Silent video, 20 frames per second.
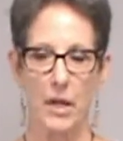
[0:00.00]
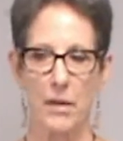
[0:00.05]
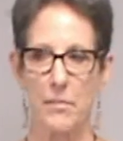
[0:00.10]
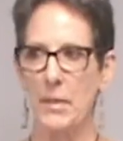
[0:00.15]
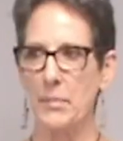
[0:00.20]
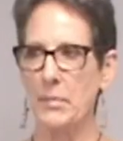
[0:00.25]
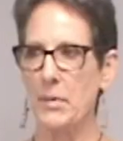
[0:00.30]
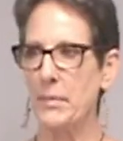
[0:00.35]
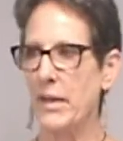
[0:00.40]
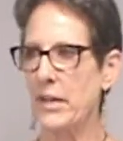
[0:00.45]
I
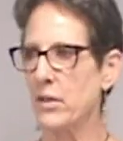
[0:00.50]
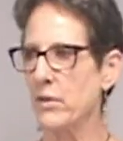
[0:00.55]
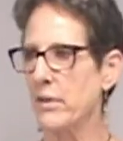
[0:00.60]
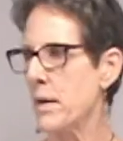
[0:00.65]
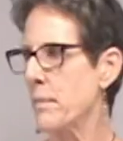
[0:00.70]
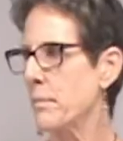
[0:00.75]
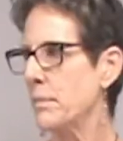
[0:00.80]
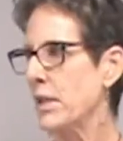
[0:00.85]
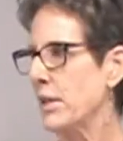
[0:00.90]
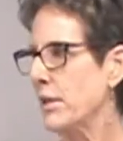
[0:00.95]
remember my
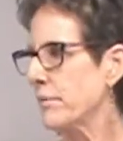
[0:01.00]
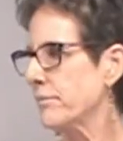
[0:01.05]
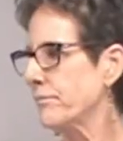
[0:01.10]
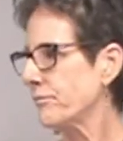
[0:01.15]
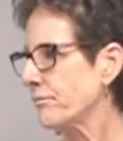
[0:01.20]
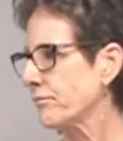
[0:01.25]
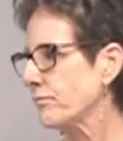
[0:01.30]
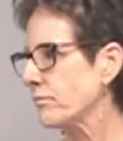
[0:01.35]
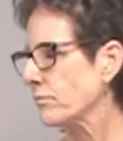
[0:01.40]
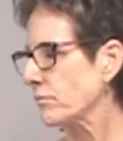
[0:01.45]
grandma
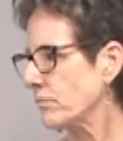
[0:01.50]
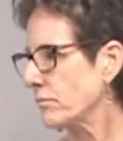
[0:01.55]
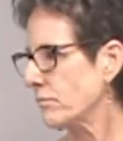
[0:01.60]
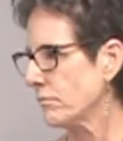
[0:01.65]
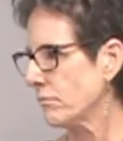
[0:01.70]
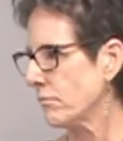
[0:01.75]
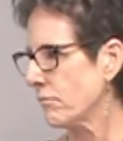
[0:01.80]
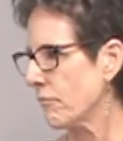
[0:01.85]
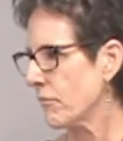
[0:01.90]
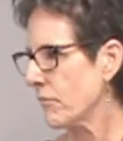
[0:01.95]

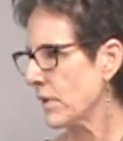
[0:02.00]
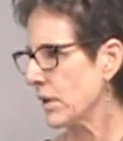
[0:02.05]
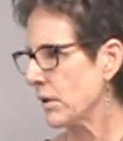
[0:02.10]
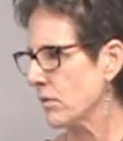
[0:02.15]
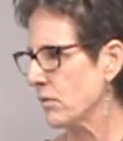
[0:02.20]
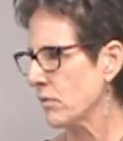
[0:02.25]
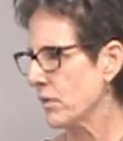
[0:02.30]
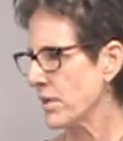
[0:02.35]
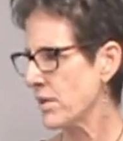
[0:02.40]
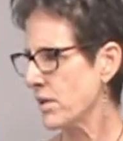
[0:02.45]

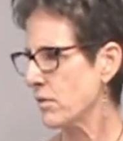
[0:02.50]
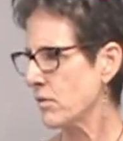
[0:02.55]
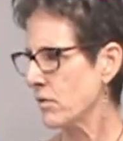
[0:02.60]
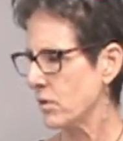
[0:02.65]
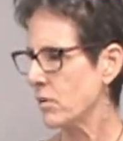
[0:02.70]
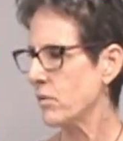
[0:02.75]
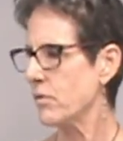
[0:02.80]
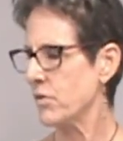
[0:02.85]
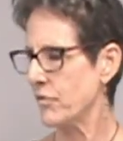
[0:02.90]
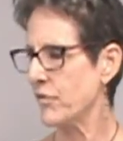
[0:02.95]
was
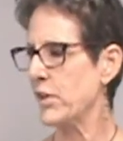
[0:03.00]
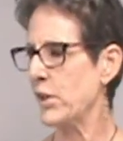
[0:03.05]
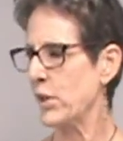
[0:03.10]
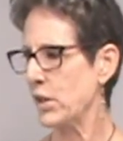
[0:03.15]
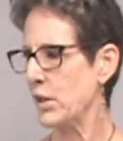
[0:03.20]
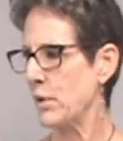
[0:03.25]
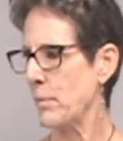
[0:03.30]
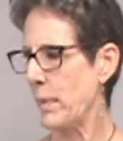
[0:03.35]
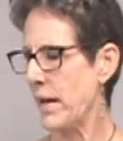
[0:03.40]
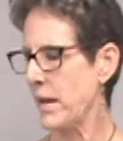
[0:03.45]

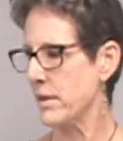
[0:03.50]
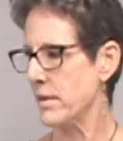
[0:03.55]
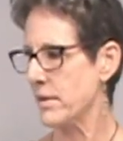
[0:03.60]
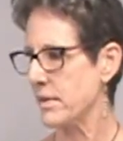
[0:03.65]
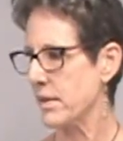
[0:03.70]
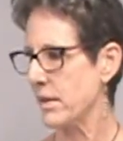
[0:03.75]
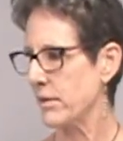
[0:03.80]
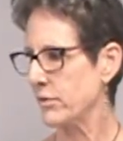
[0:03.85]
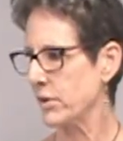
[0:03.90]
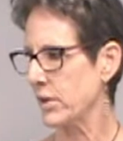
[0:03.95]
very good at pain
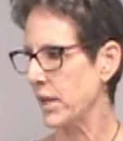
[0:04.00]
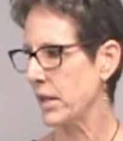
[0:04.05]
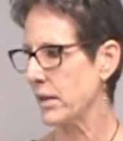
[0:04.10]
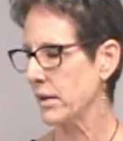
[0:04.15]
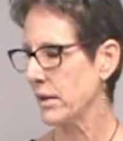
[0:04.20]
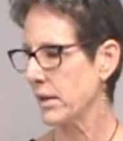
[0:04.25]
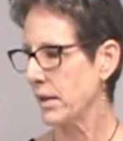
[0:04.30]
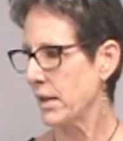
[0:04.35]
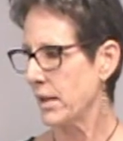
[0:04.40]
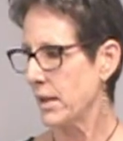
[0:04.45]
and suffering.